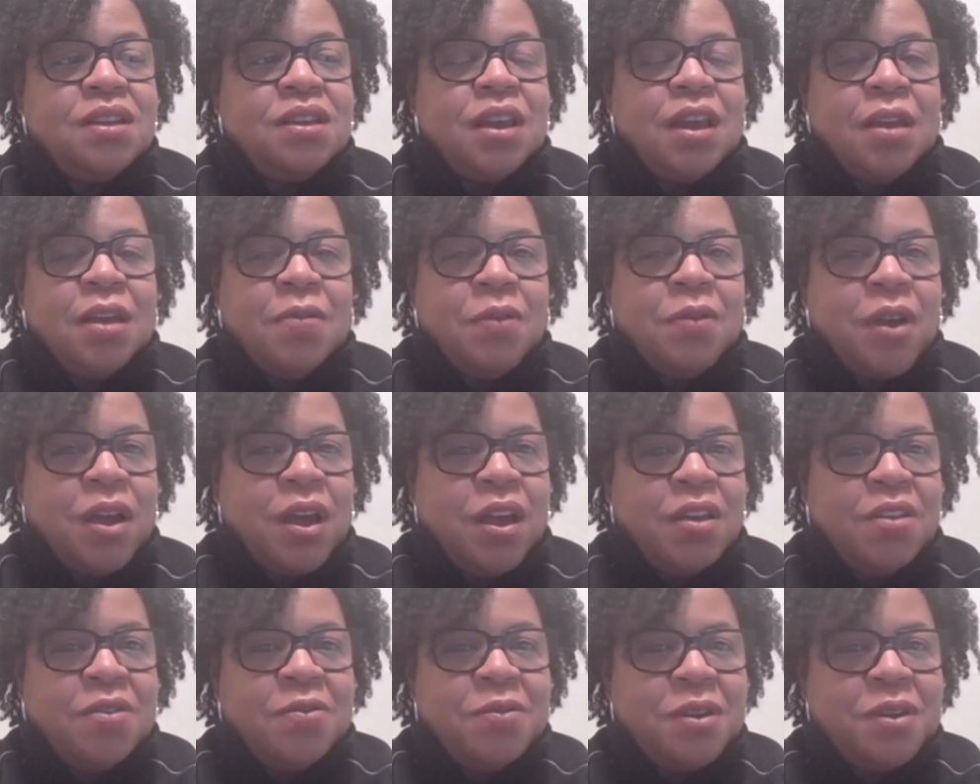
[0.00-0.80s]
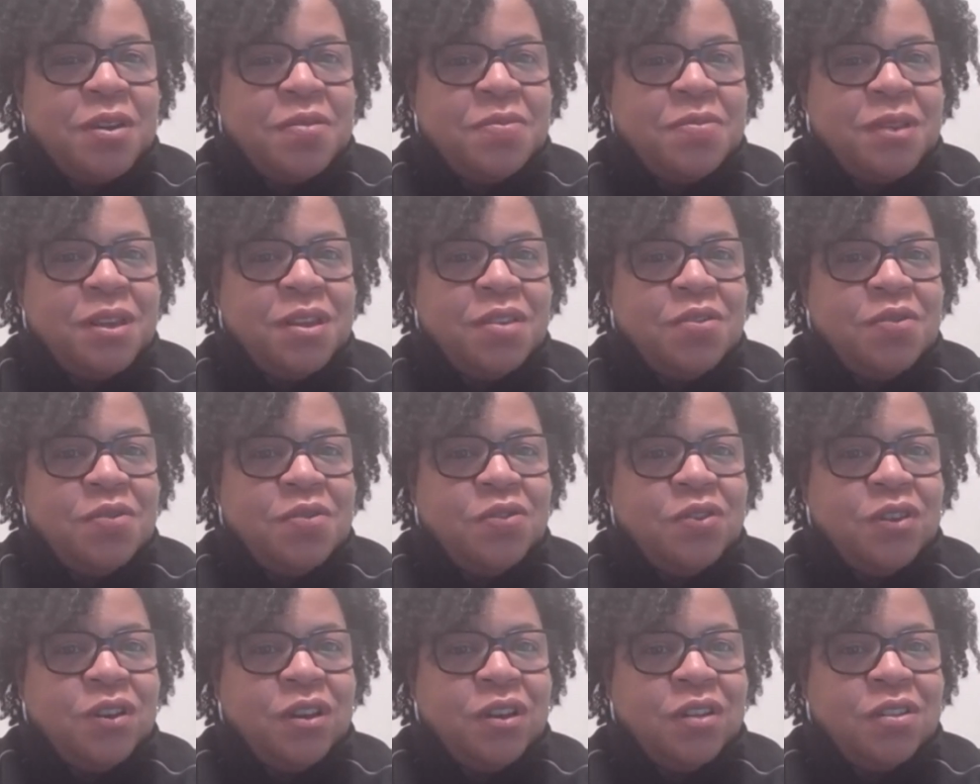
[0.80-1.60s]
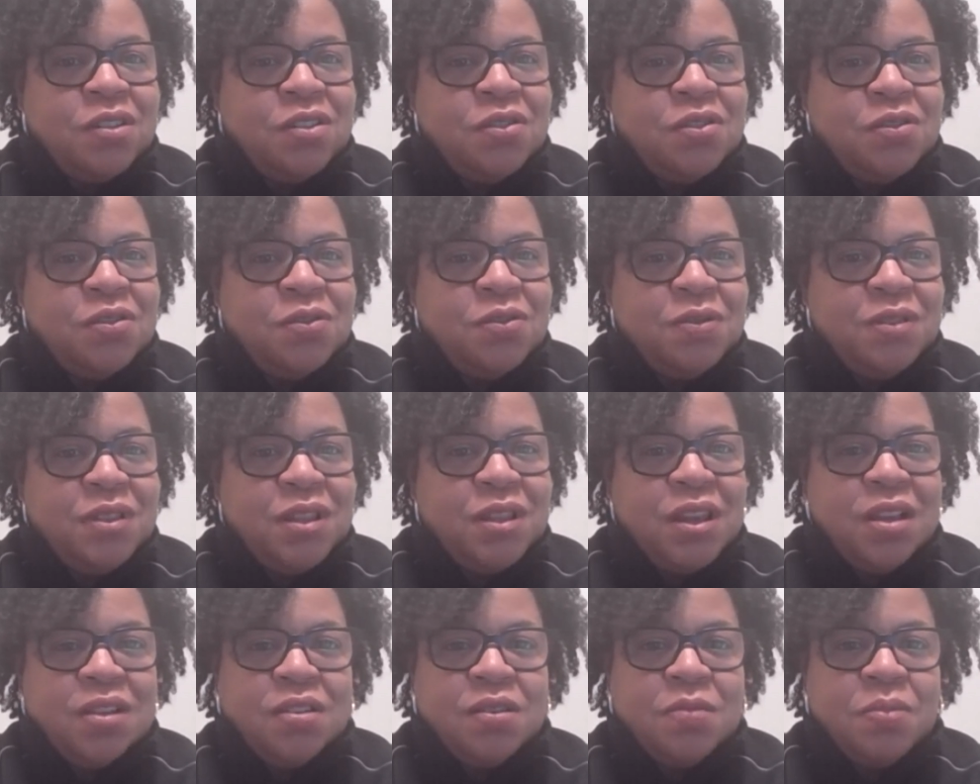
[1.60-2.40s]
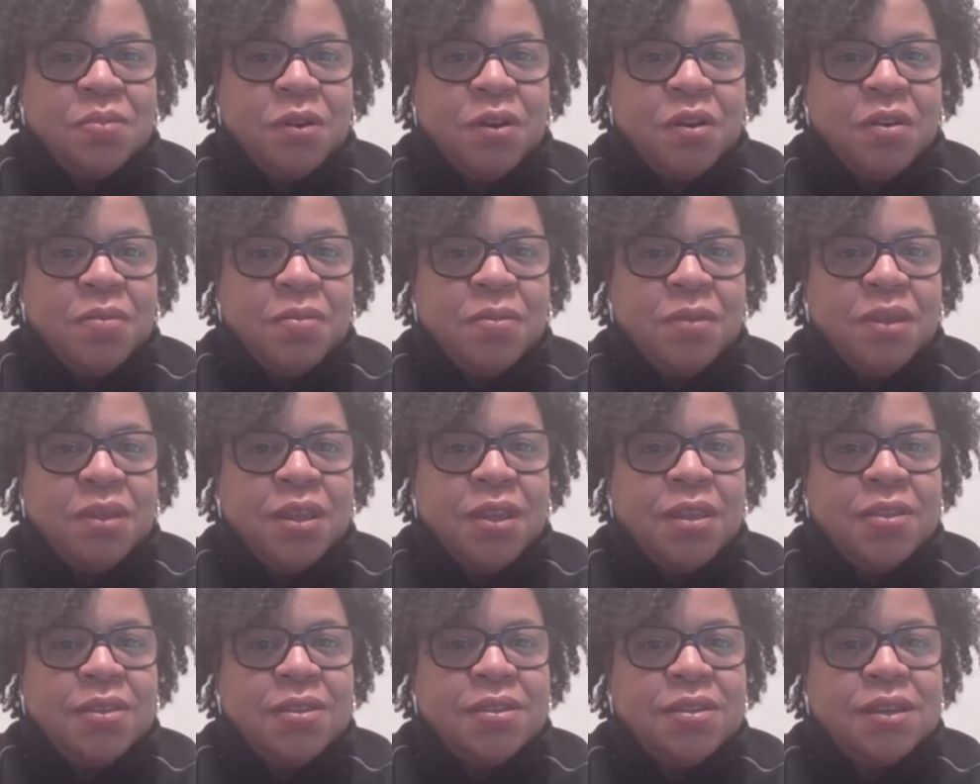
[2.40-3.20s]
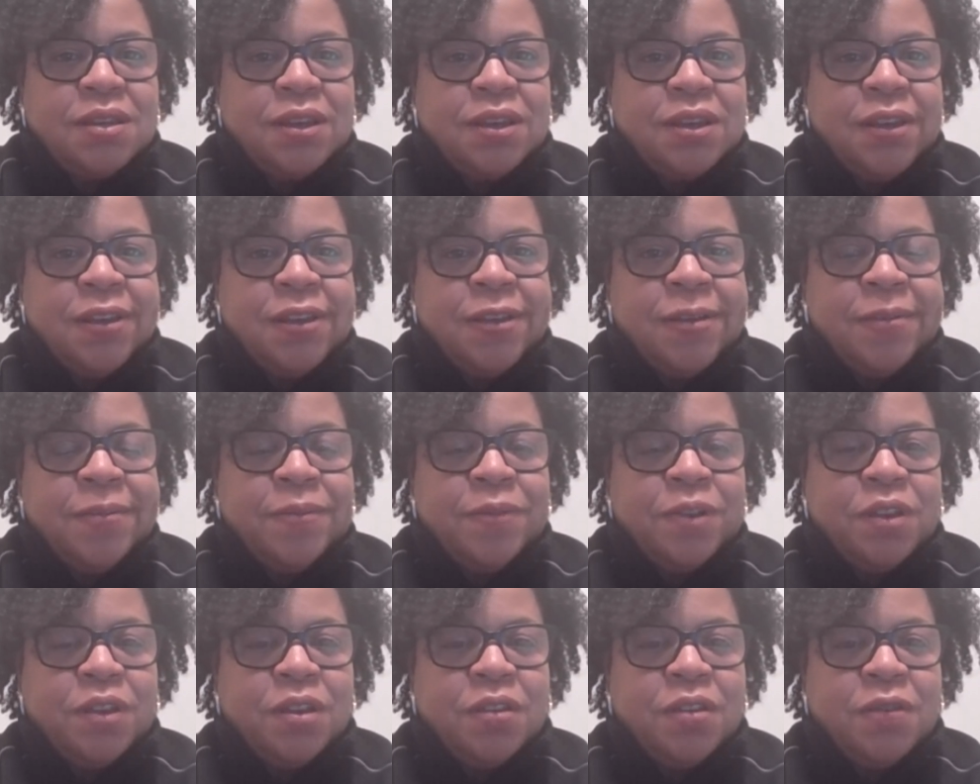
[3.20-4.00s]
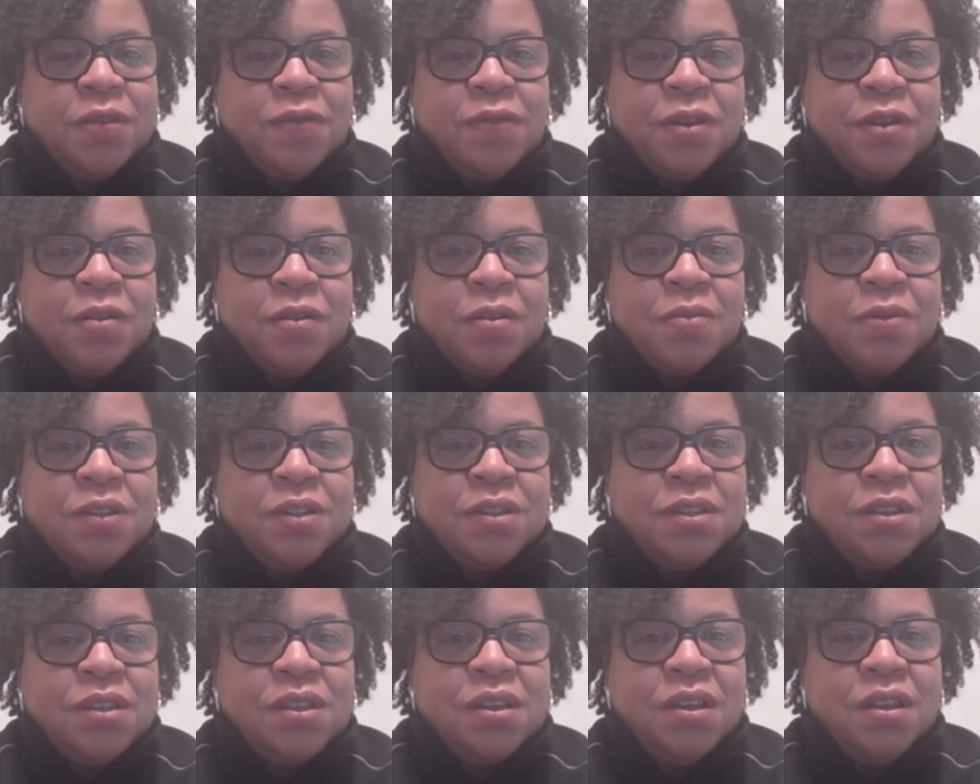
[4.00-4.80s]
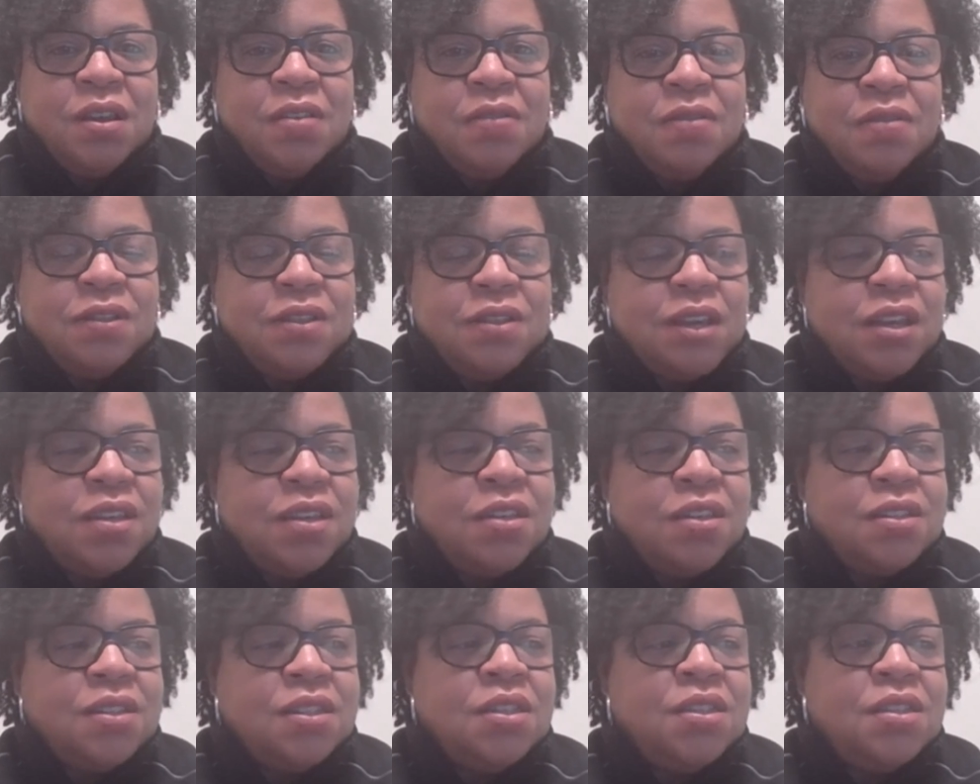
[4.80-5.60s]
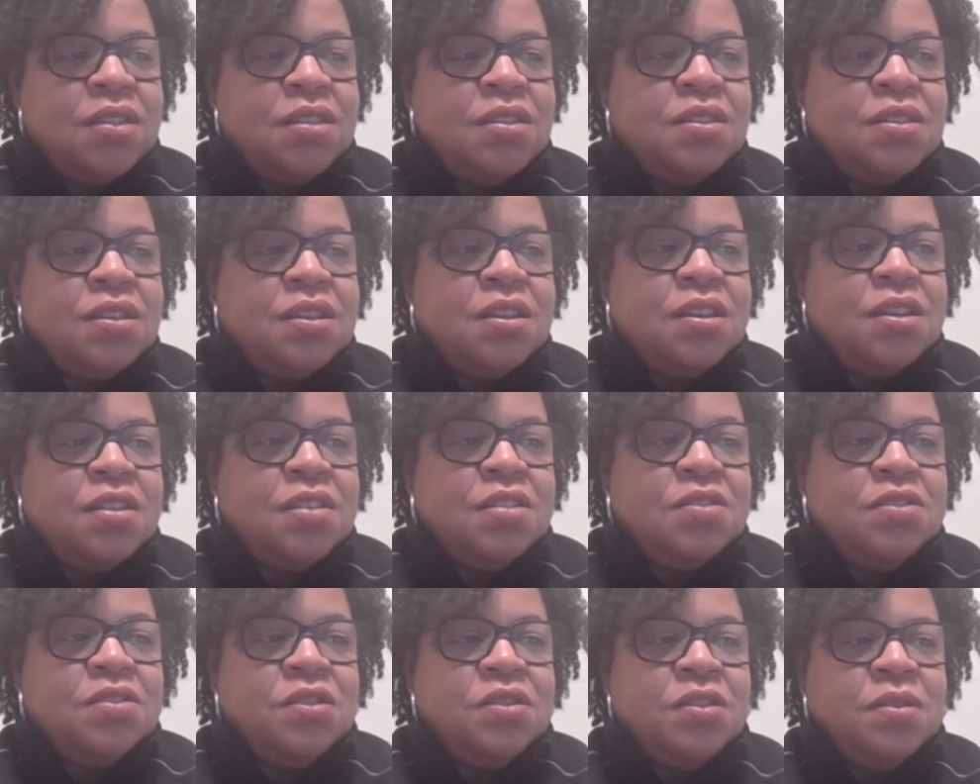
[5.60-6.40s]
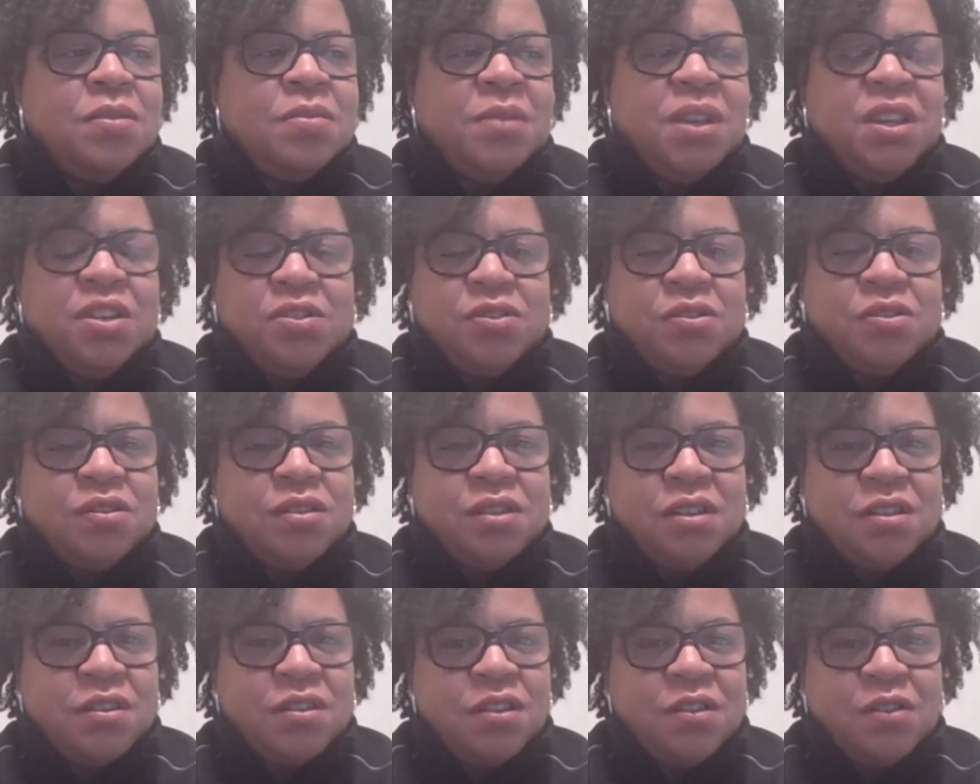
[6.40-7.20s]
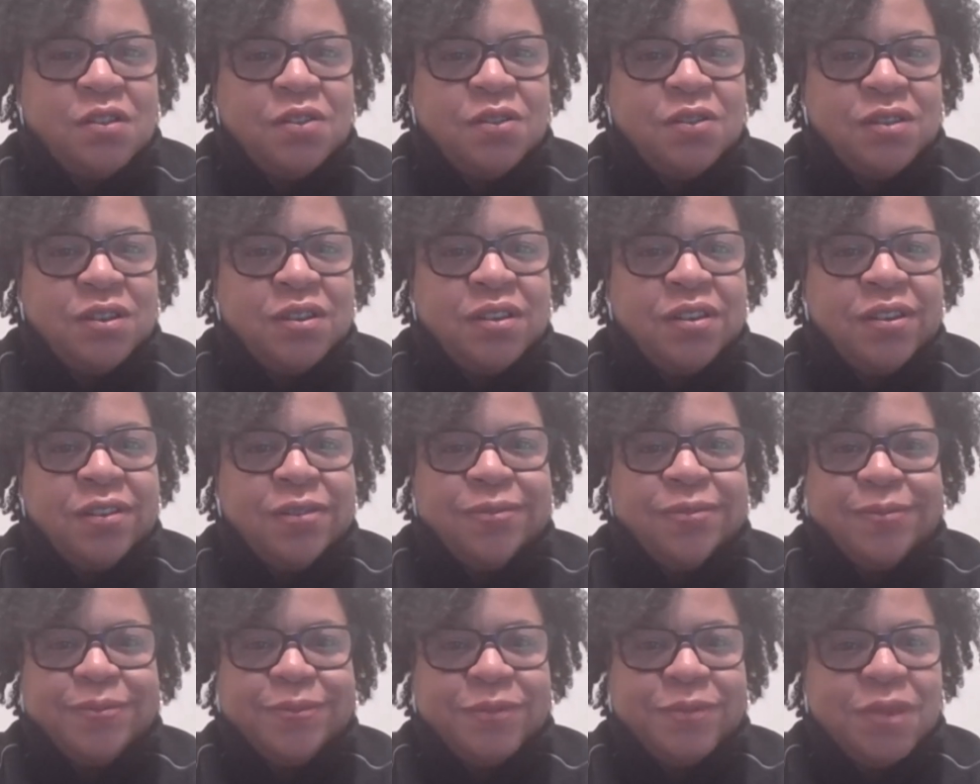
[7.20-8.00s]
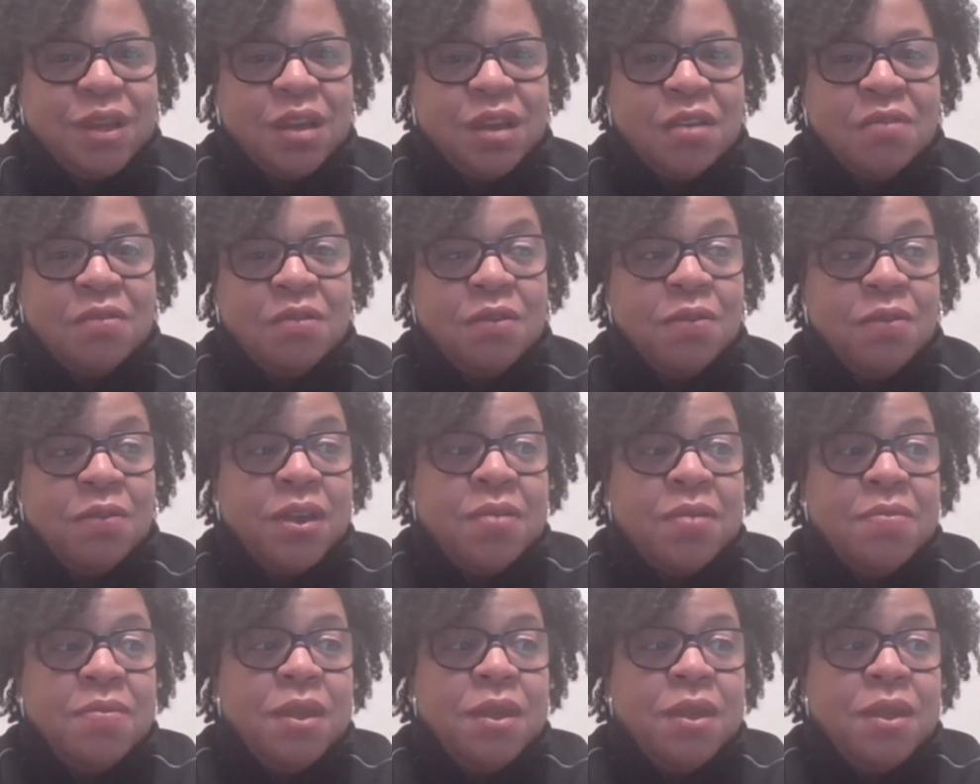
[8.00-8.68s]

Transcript: I would highly recommend you talk to that department um, in the pharmacy and health sciences so you can make sure that those are out of the way.